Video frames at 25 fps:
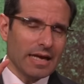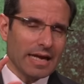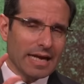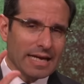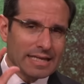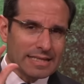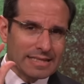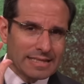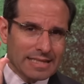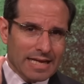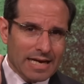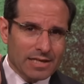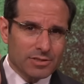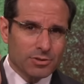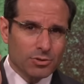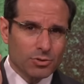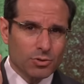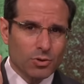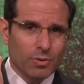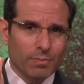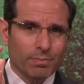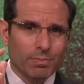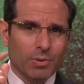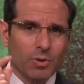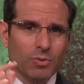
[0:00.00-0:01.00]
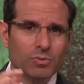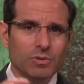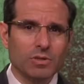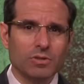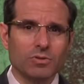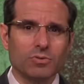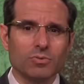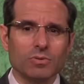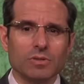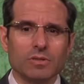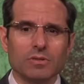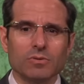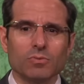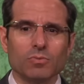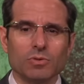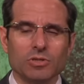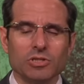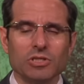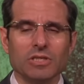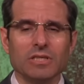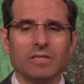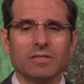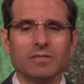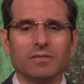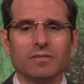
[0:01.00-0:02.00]
another component to it,
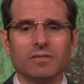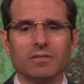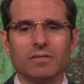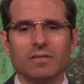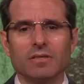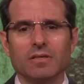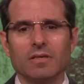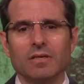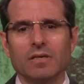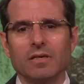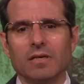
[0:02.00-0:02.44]
which is